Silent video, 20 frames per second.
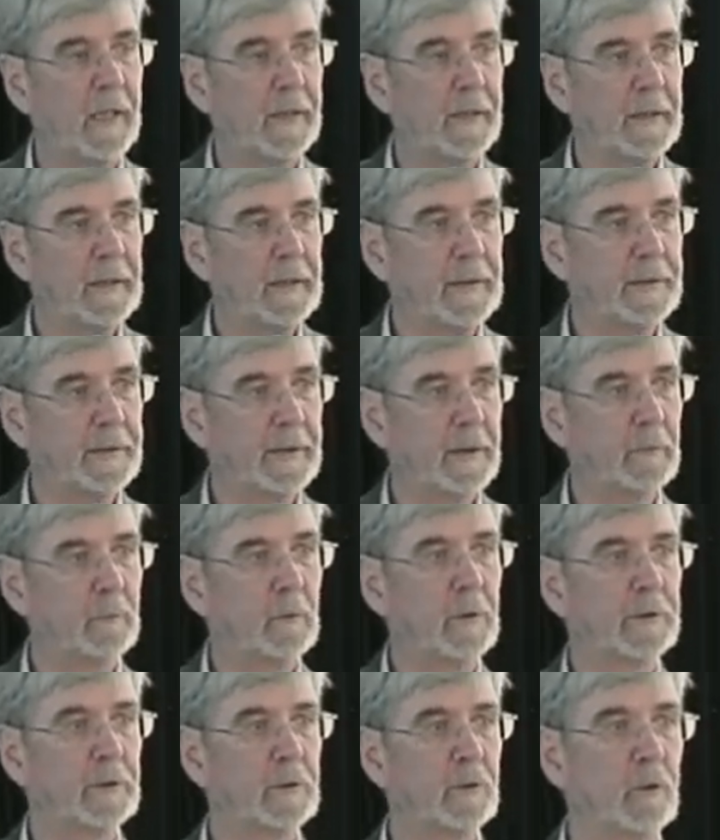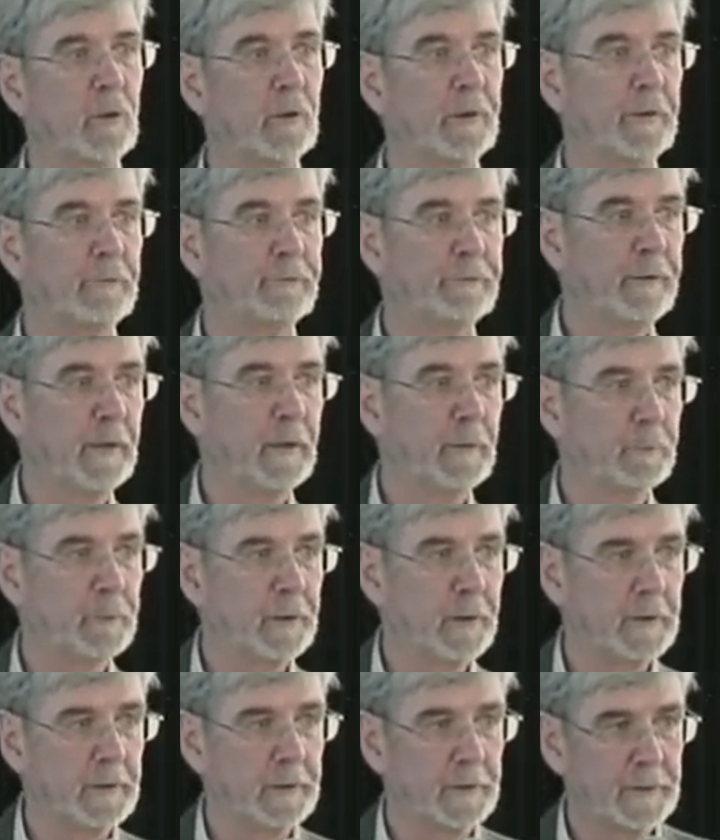These are what's called the
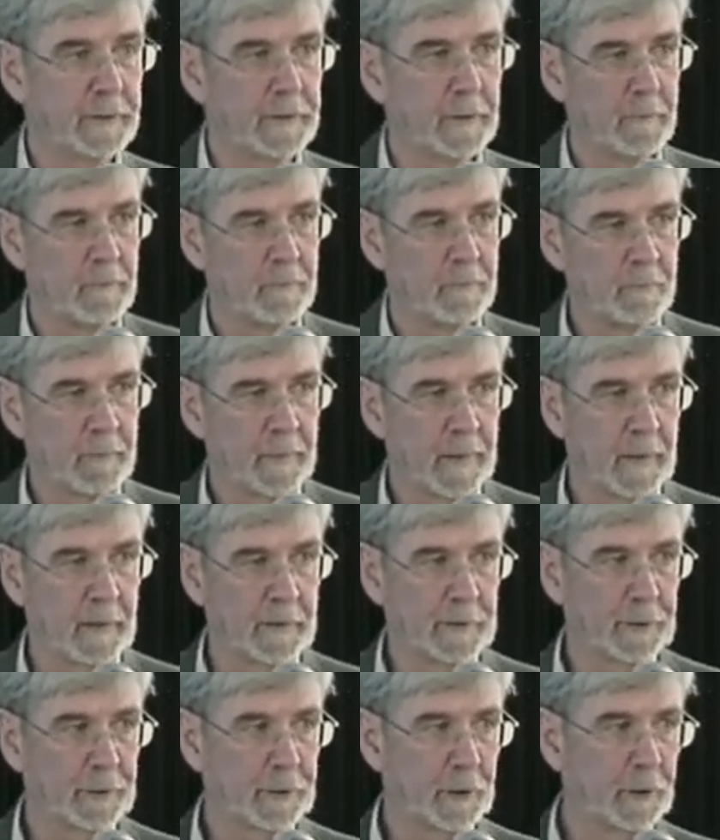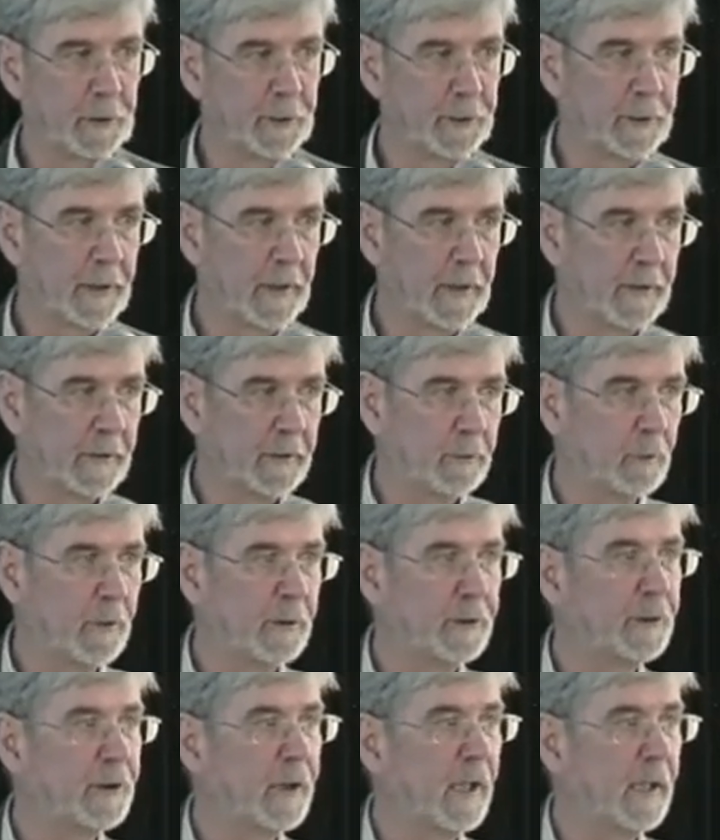fingerprints associated
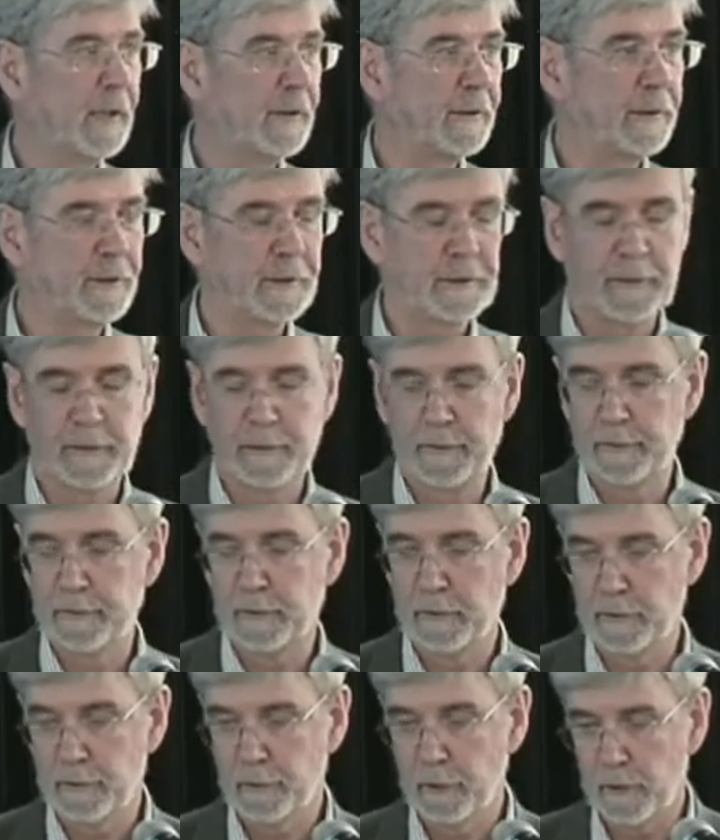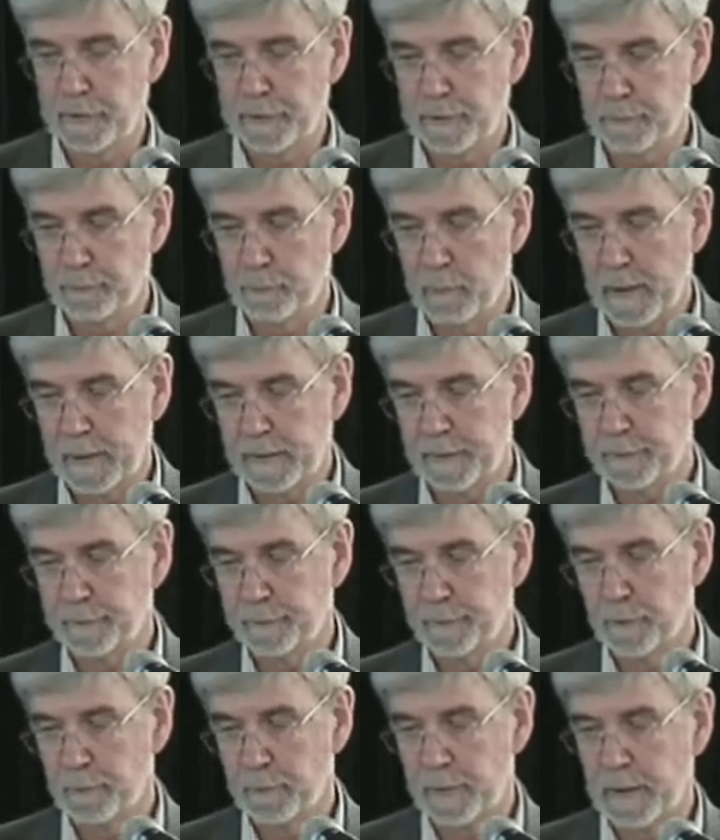with changes in loss of mass
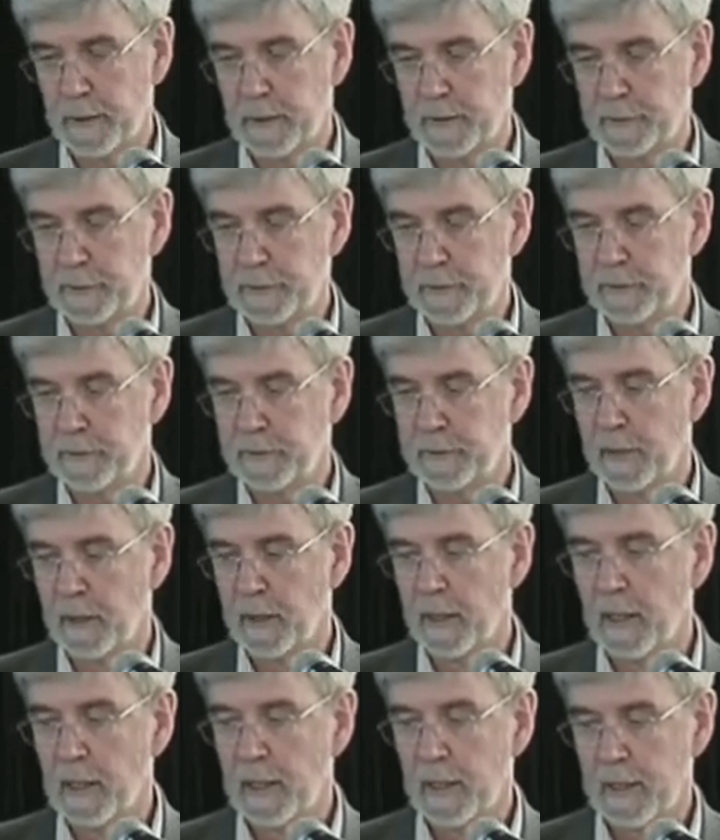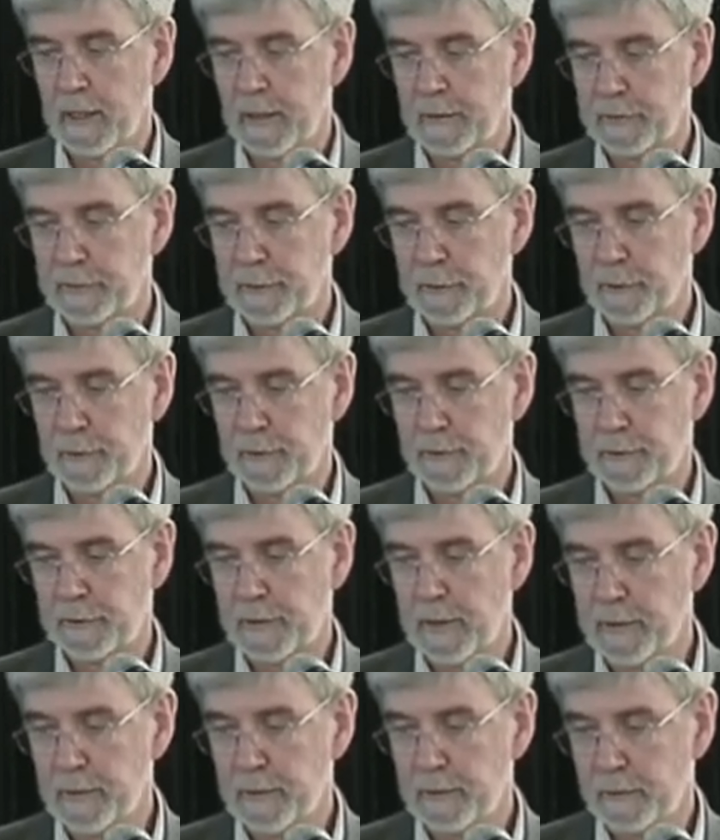from the ice sheets. So
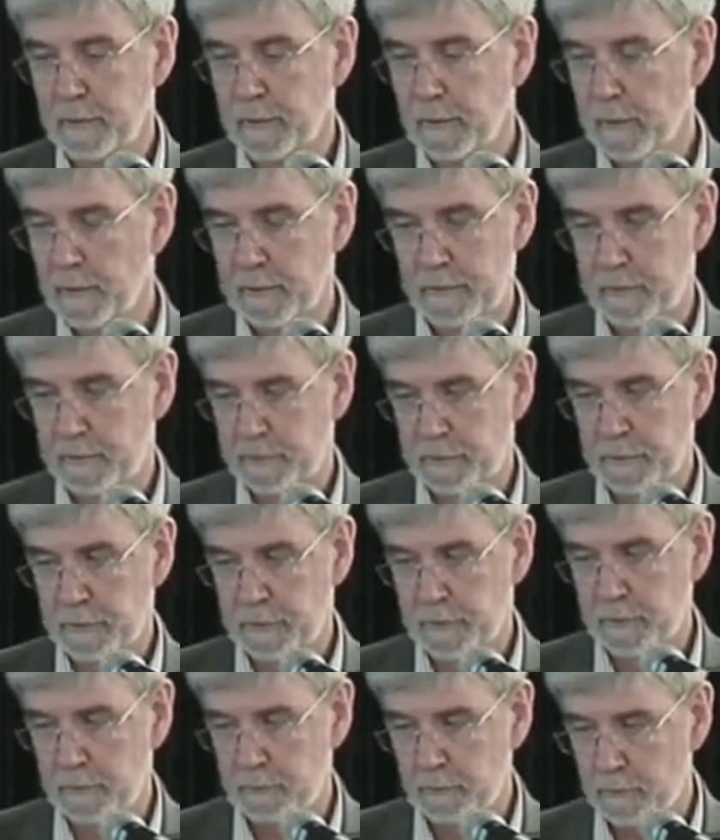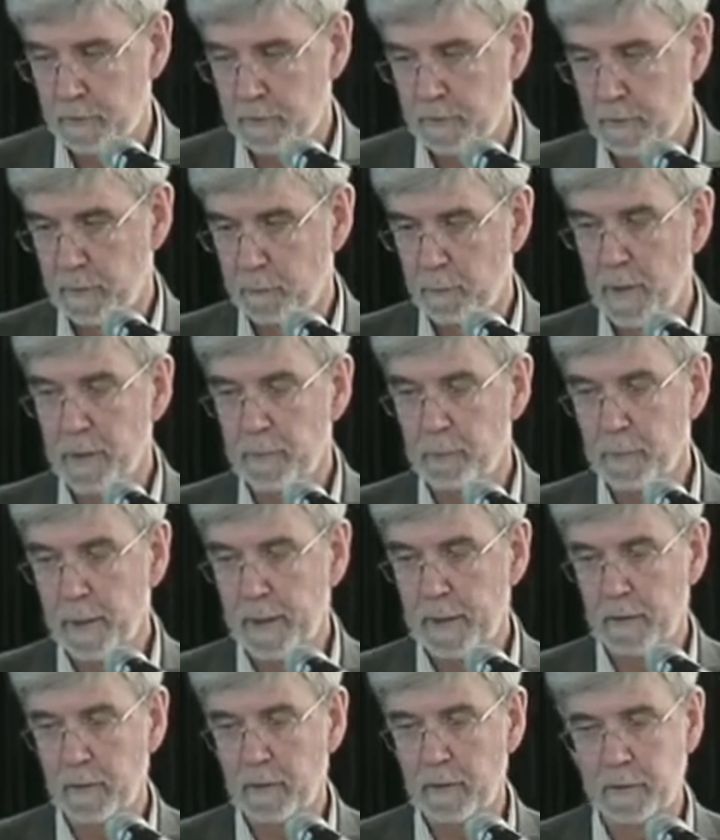the bottom
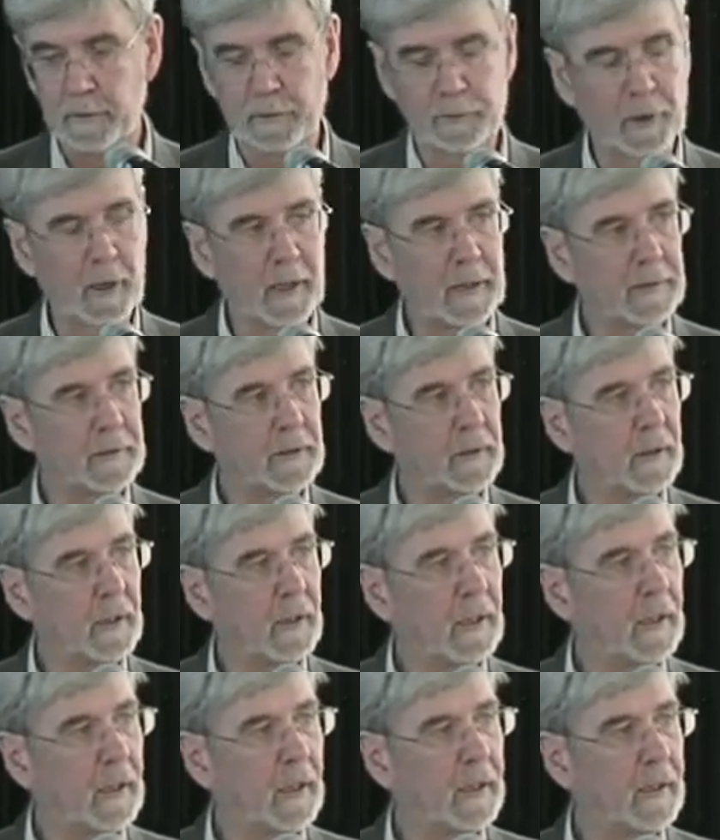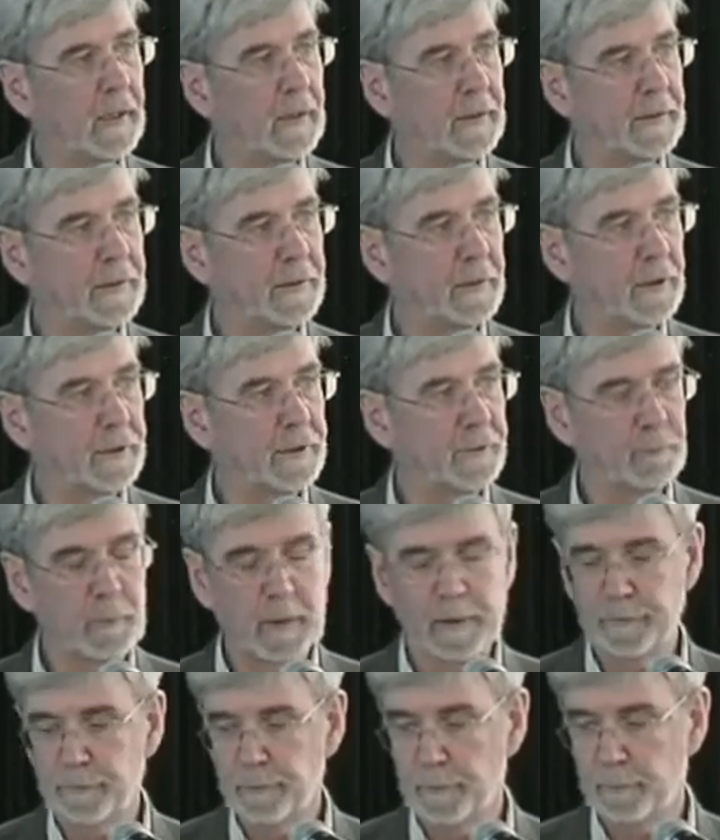panel on the right is loss of
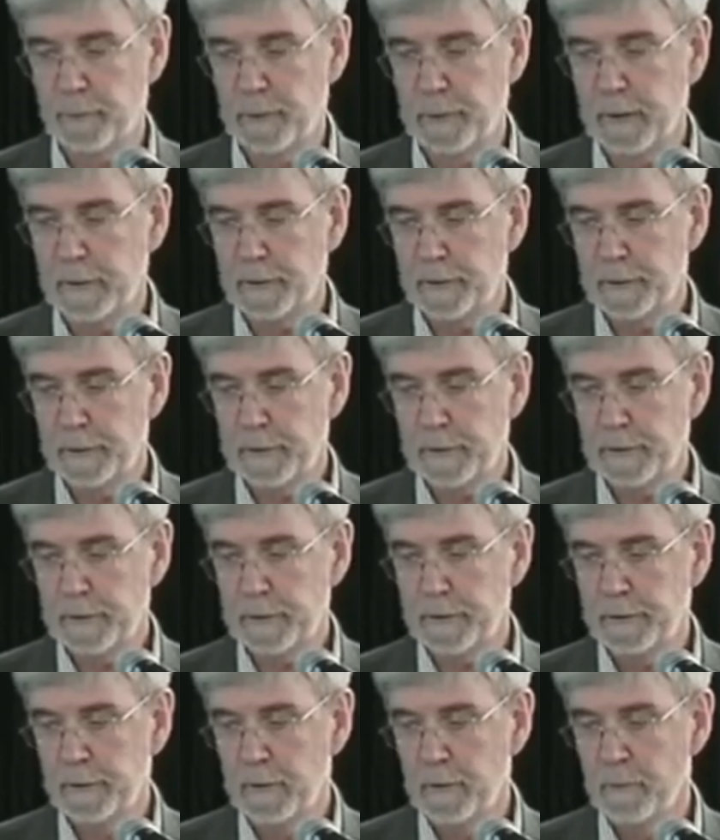mass from the ice sheets,